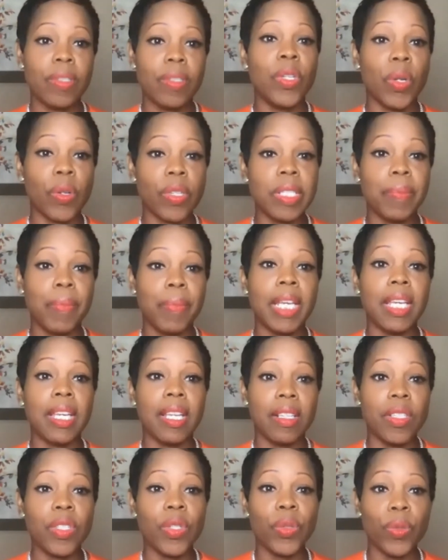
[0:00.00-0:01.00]

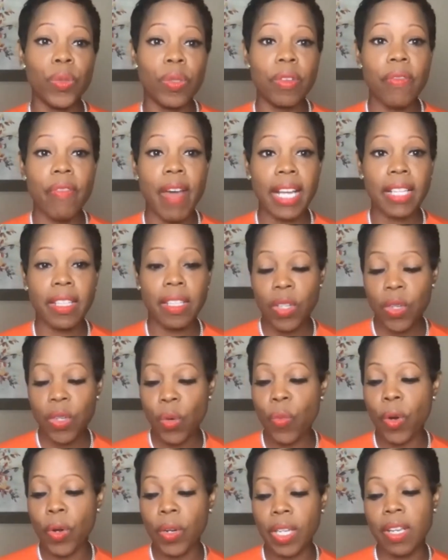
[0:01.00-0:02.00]
speaking to the fact that
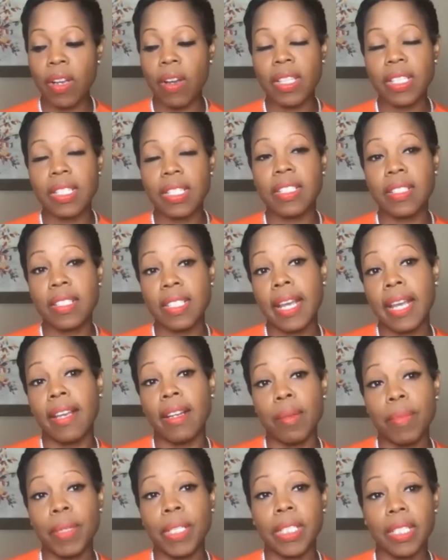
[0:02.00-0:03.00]
you're working on the
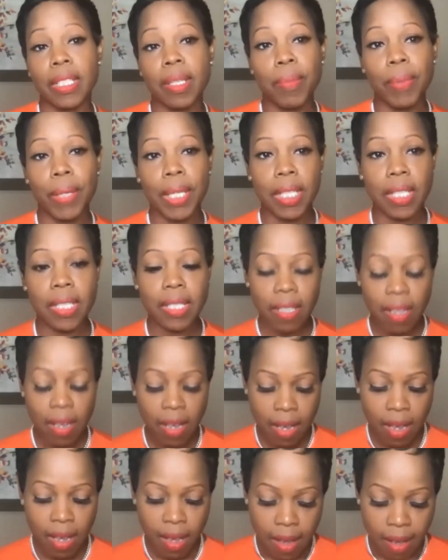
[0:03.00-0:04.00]
sustainability piece.
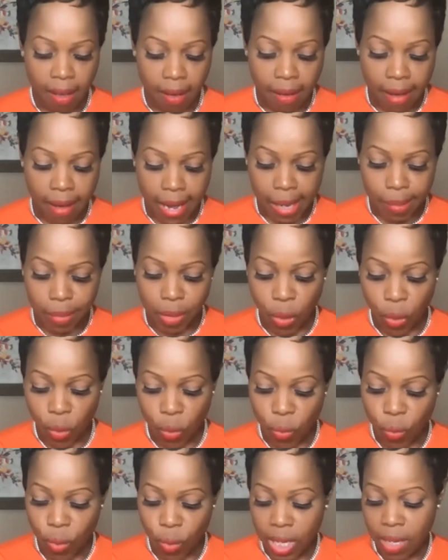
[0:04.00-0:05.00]

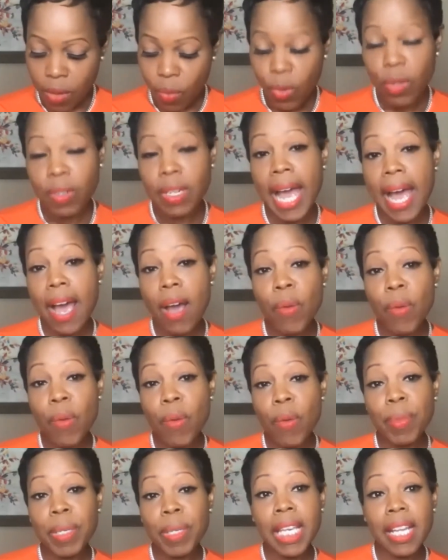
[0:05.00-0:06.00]
So we will now
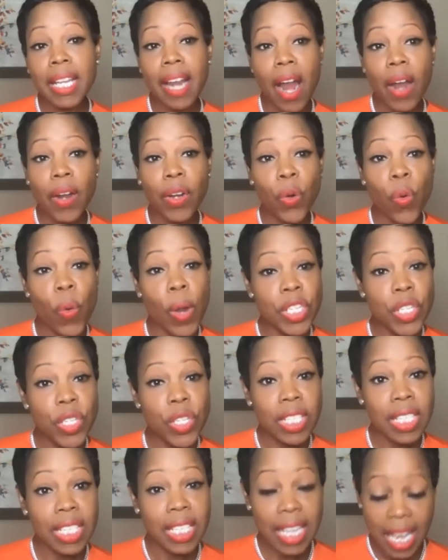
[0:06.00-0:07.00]
begin our
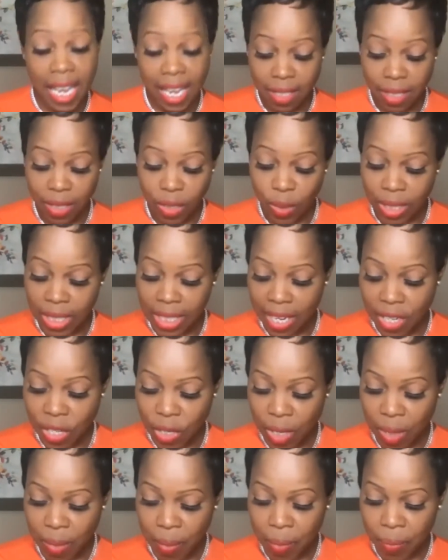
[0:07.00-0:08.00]
question and answer
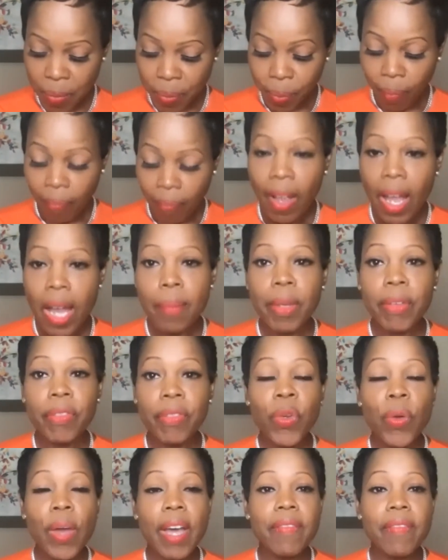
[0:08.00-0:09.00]
session. If
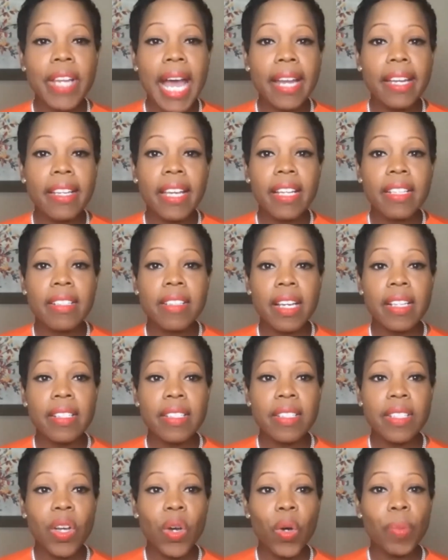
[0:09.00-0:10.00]
you have not yet done
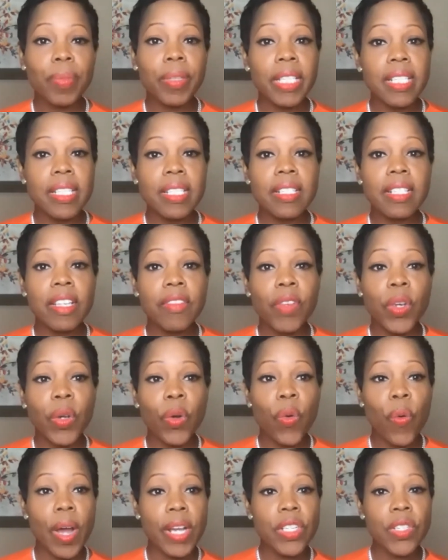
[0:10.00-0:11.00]
so, please leave
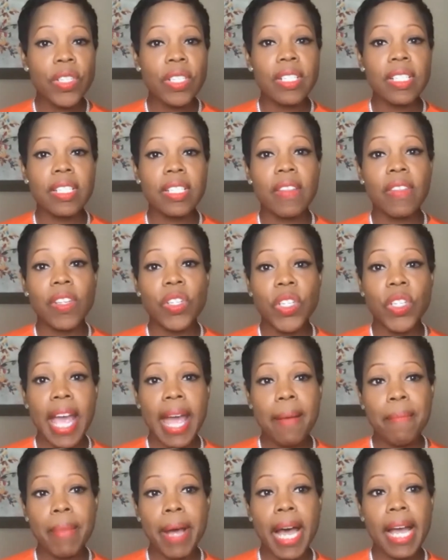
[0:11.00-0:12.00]
your questions in the
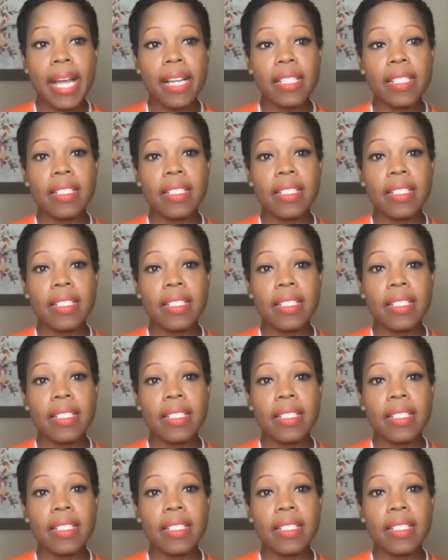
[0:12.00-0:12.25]
chat box